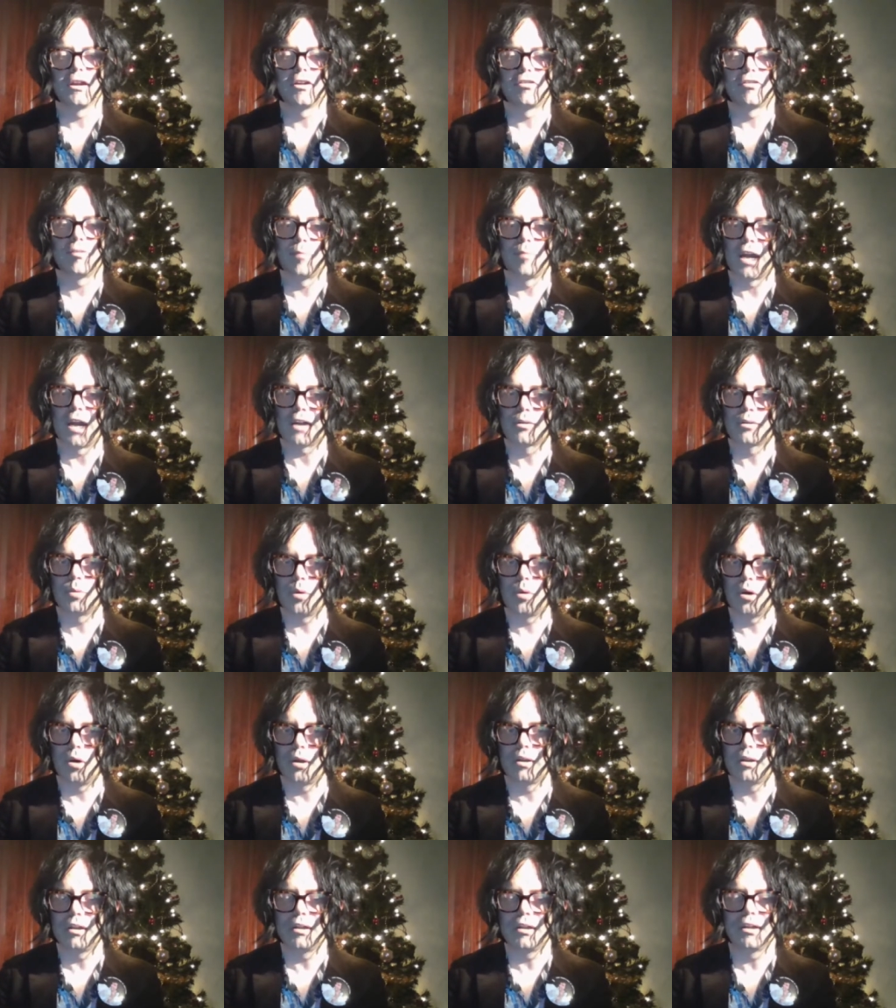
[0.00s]
from Act
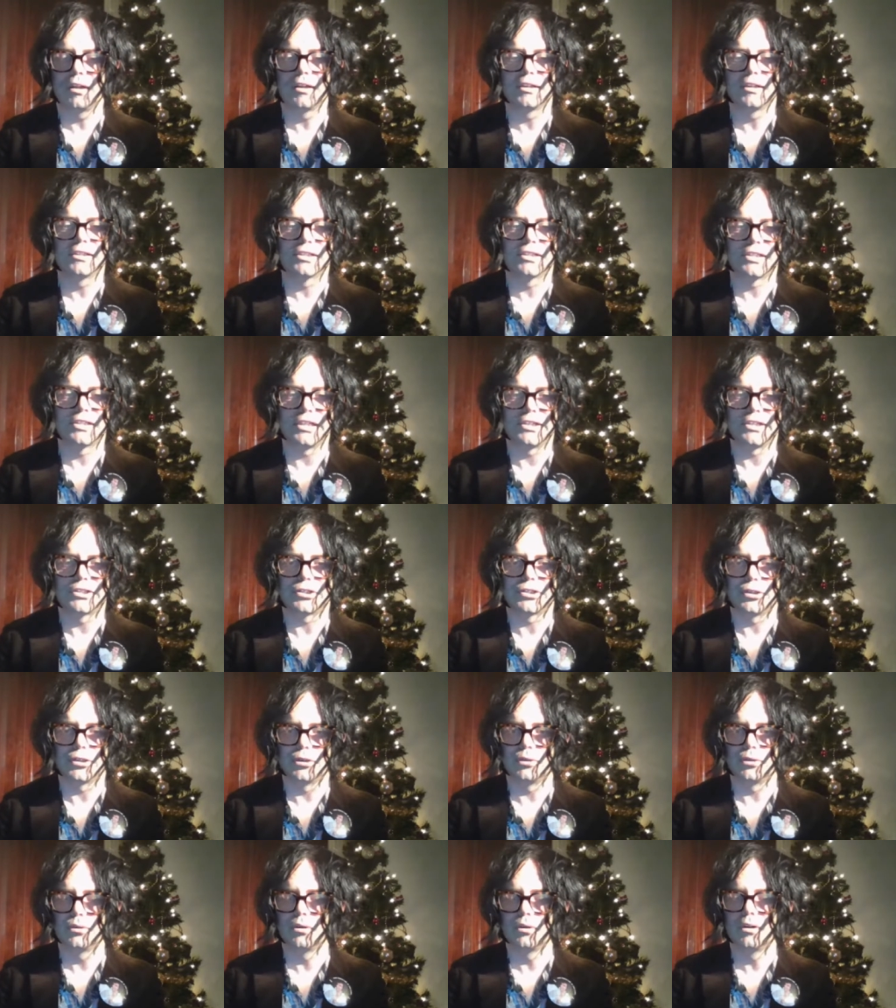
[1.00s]
1, Scene
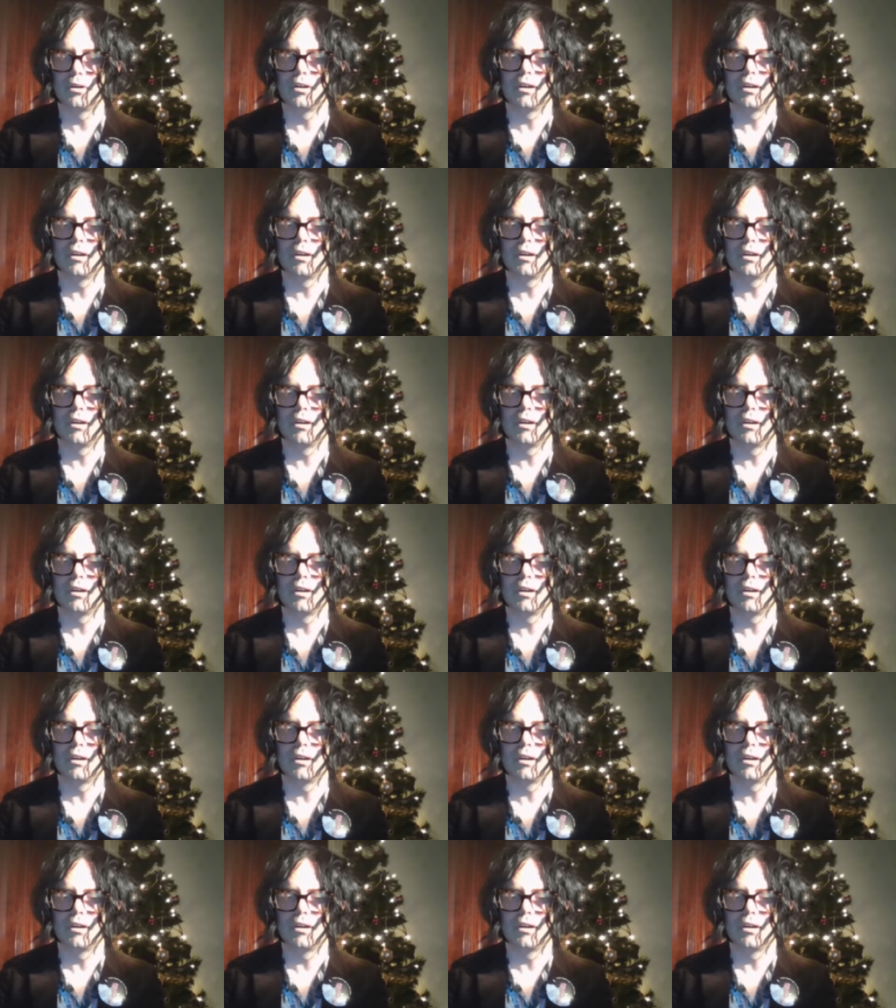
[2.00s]
2